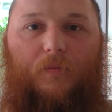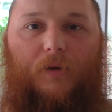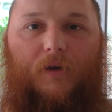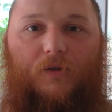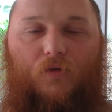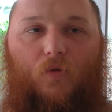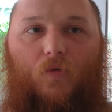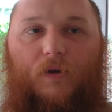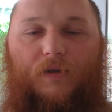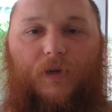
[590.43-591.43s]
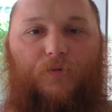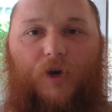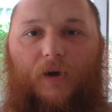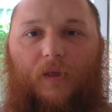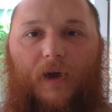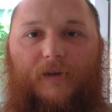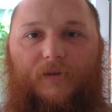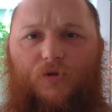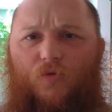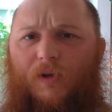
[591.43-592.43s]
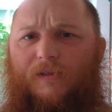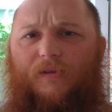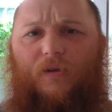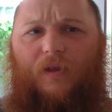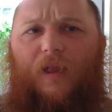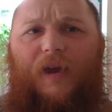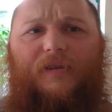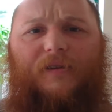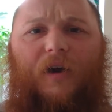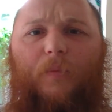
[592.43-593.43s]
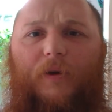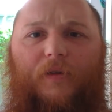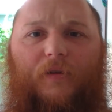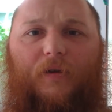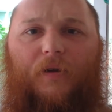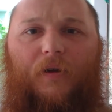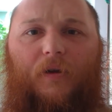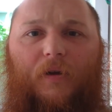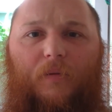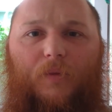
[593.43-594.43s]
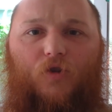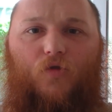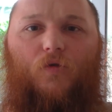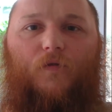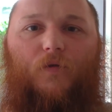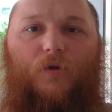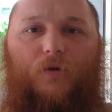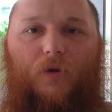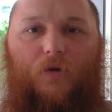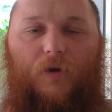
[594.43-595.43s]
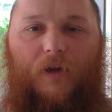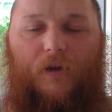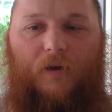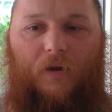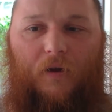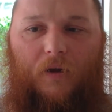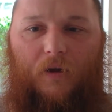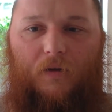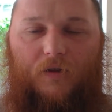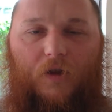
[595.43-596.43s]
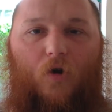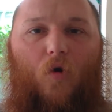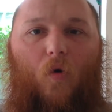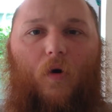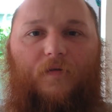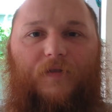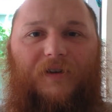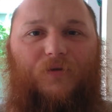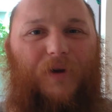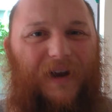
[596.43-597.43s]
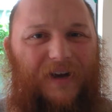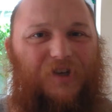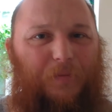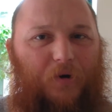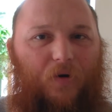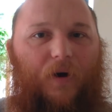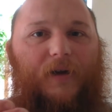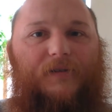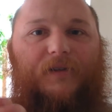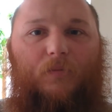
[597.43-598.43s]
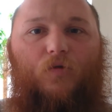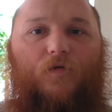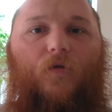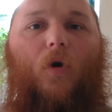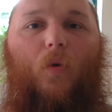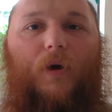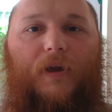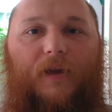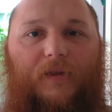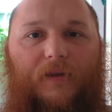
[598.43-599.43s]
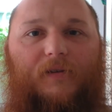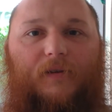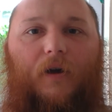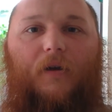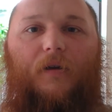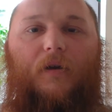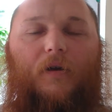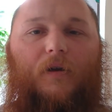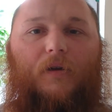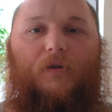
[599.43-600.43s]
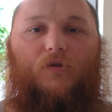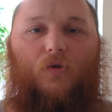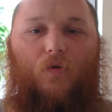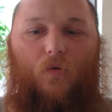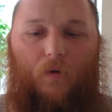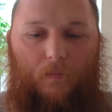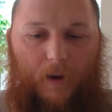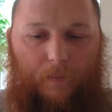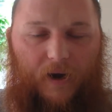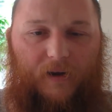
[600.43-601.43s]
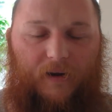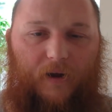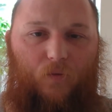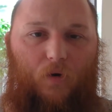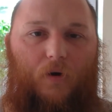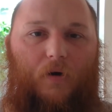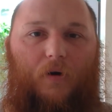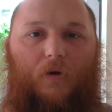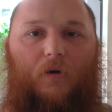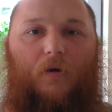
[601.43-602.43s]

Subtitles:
because who wants to keep track of lies, and a lie doesn't help anything. Be truthful, and you'll get to the core of things, and we could actually progress and move forward and get things done. So my body and I work